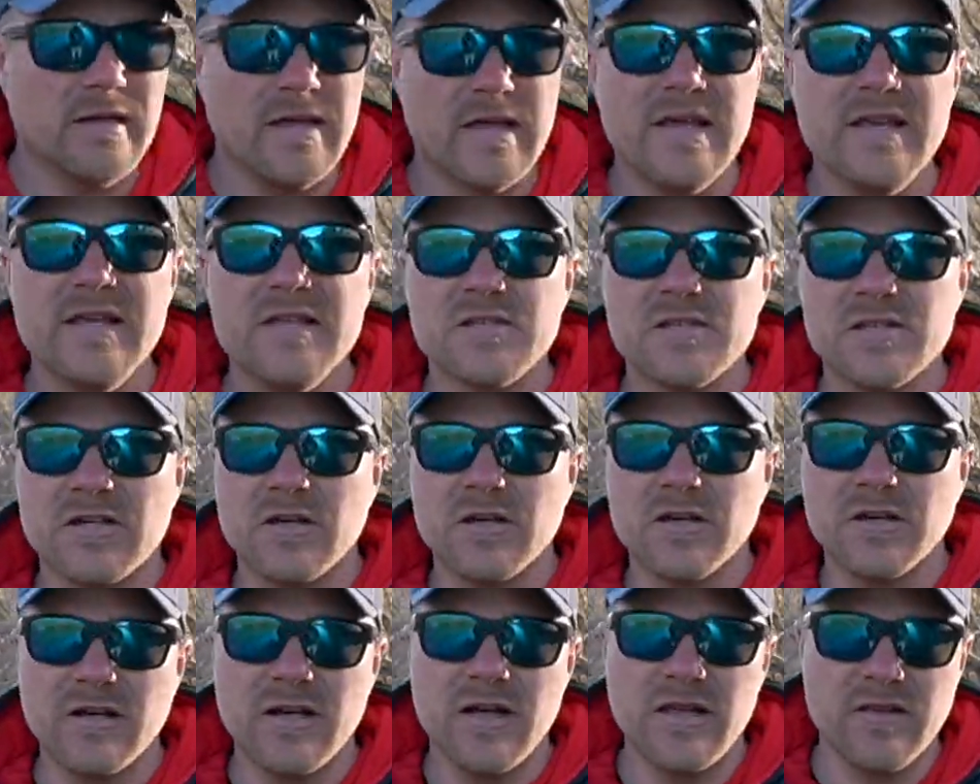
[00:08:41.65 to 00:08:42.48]

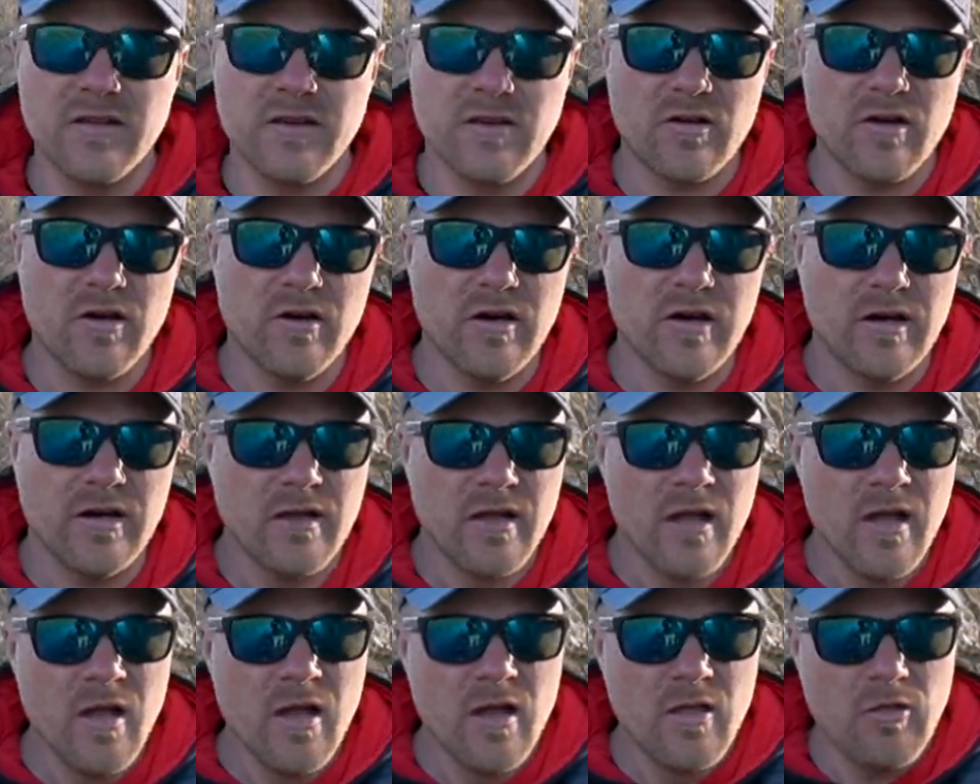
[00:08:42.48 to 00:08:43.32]
easier in the current.
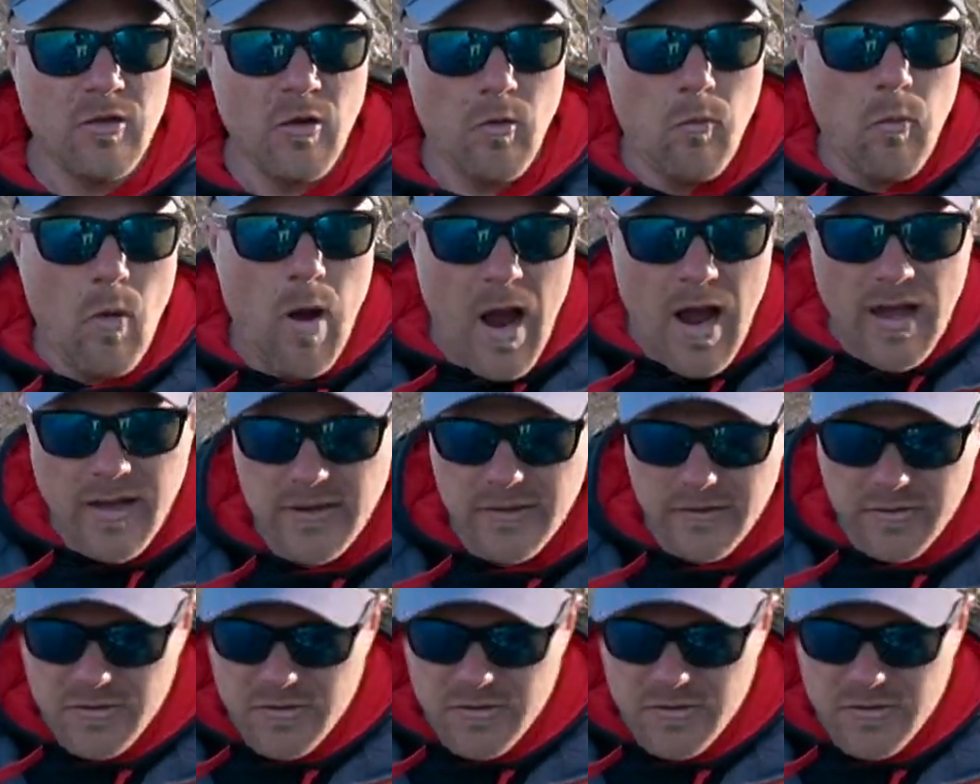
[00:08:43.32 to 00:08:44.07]
The wider